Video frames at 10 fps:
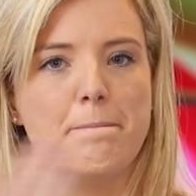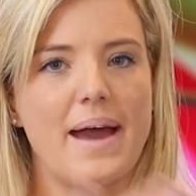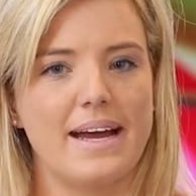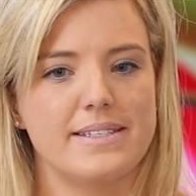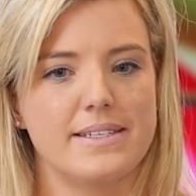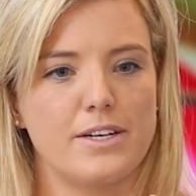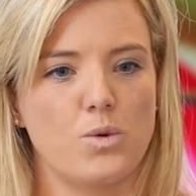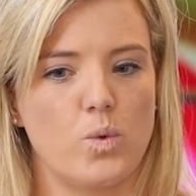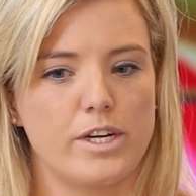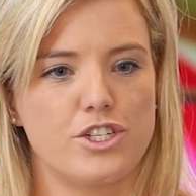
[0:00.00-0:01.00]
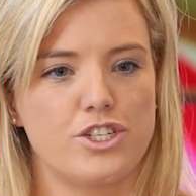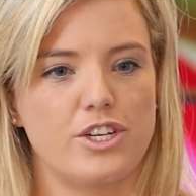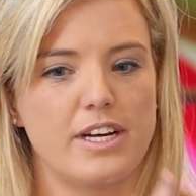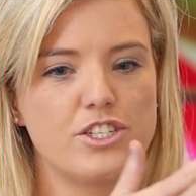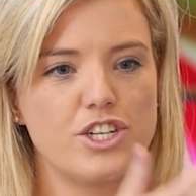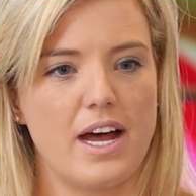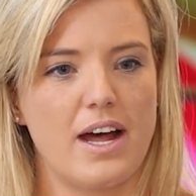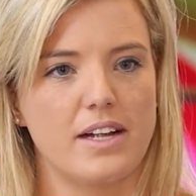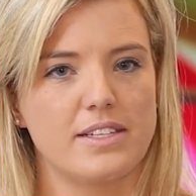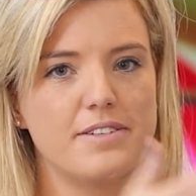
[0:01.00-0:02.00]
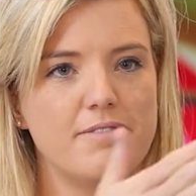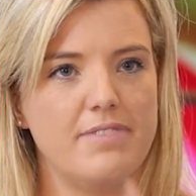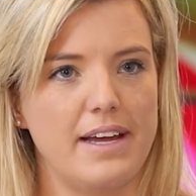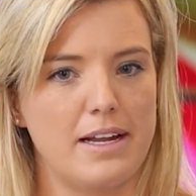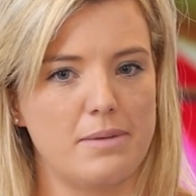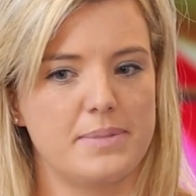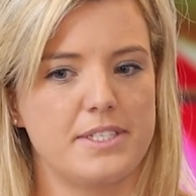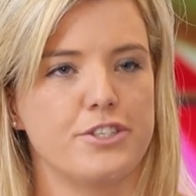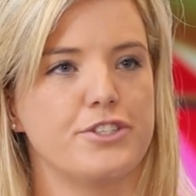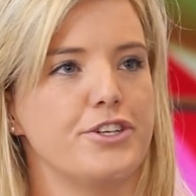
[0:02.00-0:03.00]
pattern at which a child develops